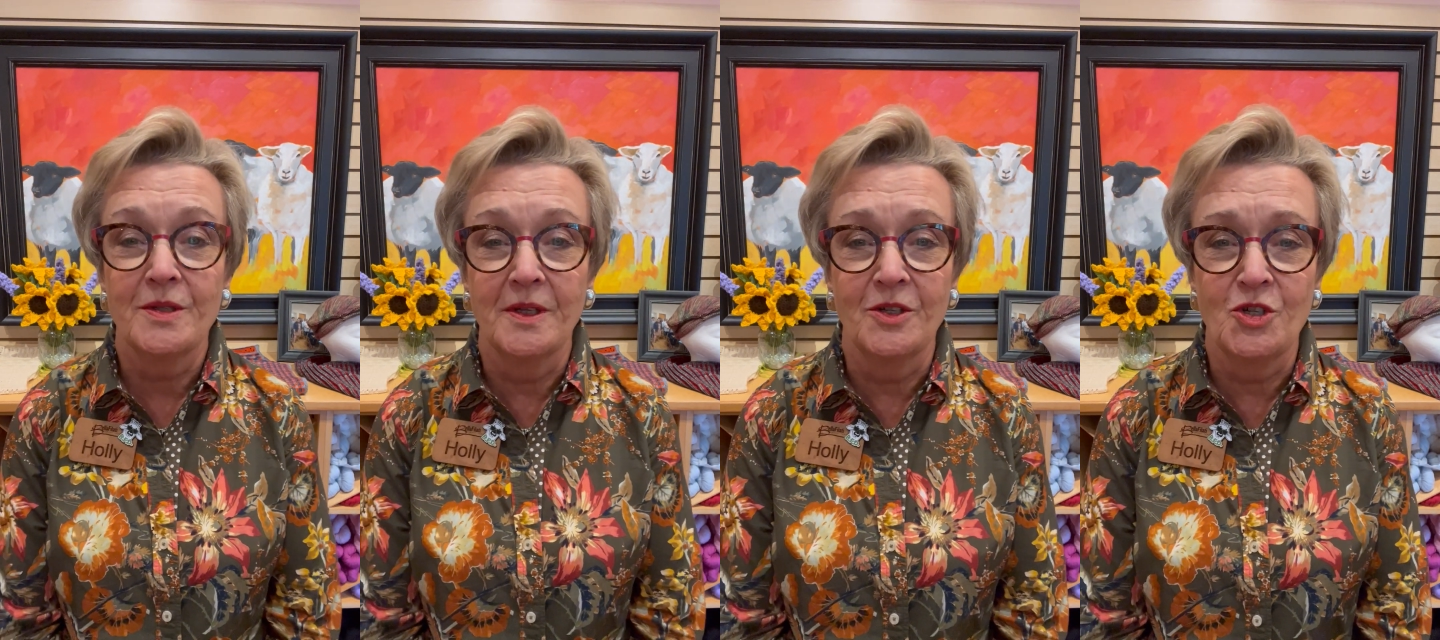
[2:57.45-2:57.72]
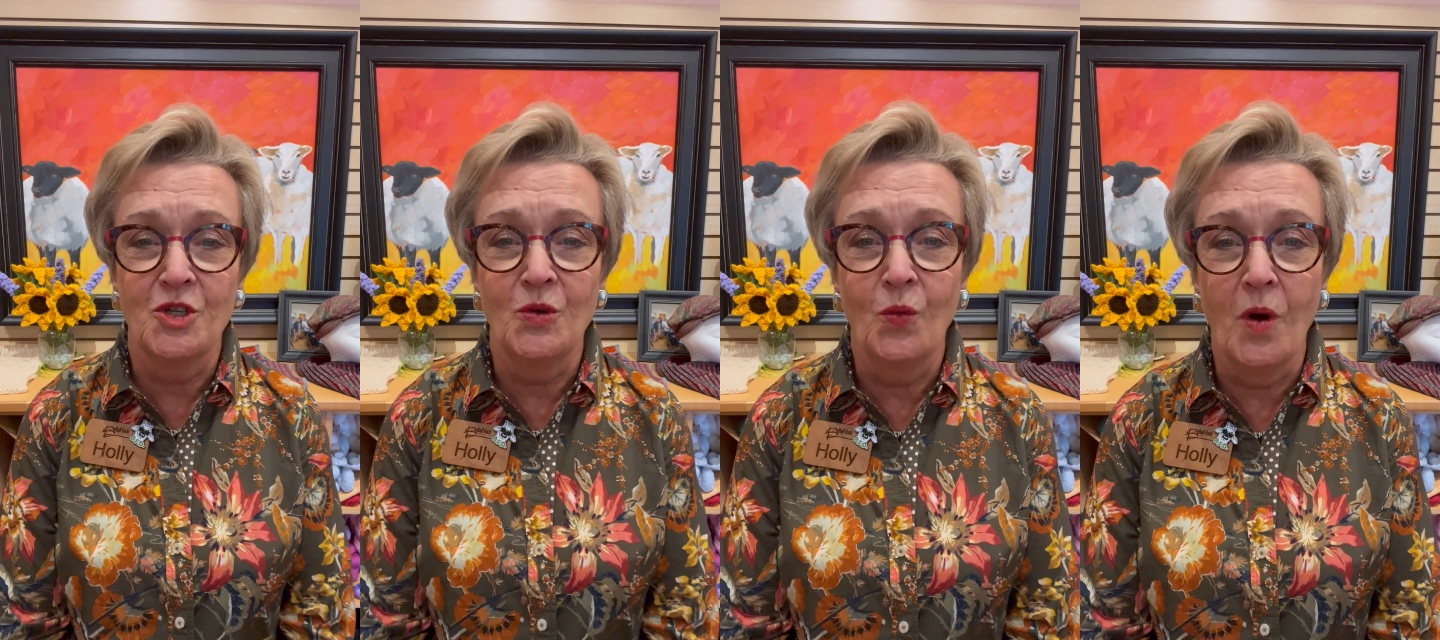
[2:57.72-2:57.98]
that
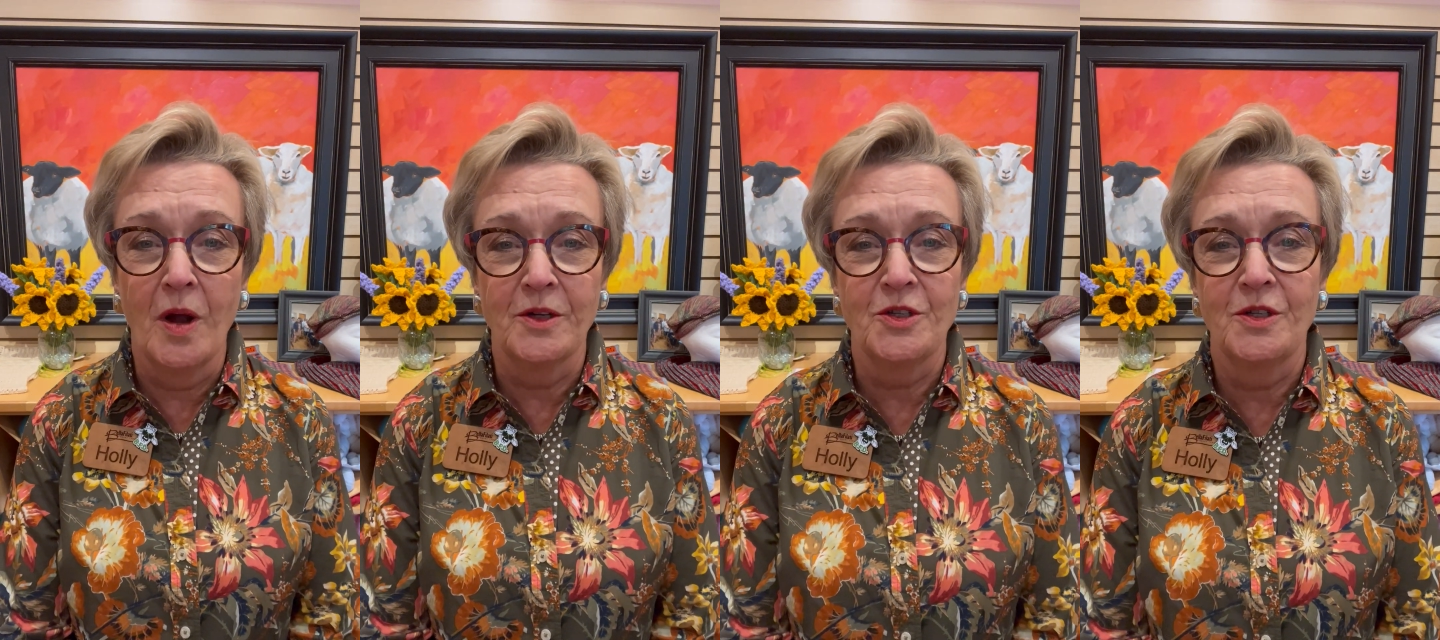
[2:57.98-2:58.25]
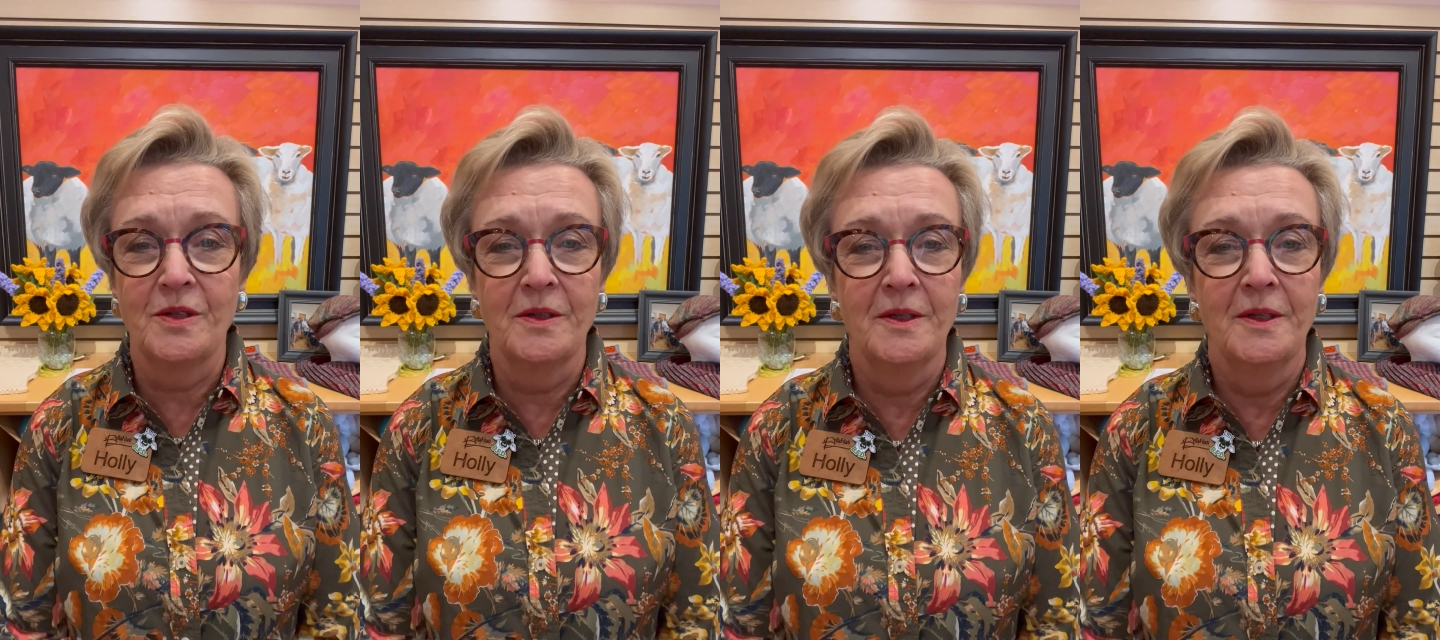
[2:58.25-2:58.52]
she
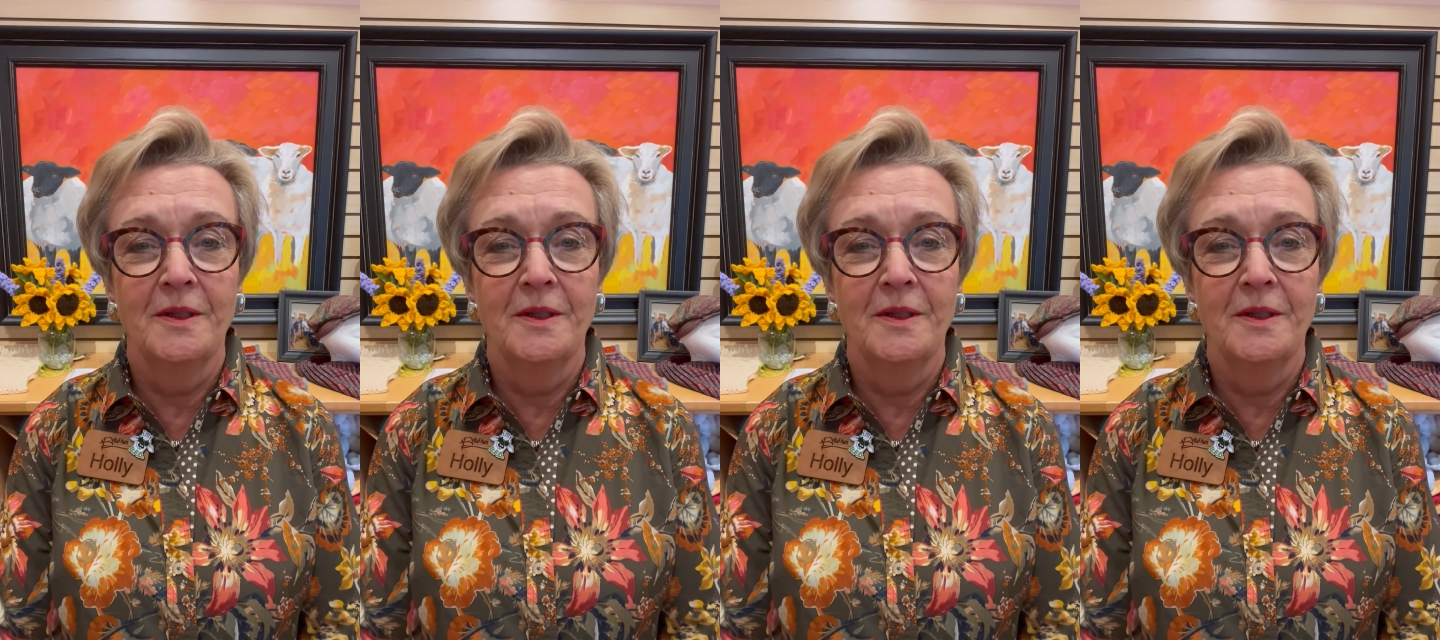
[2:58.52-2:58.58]
watched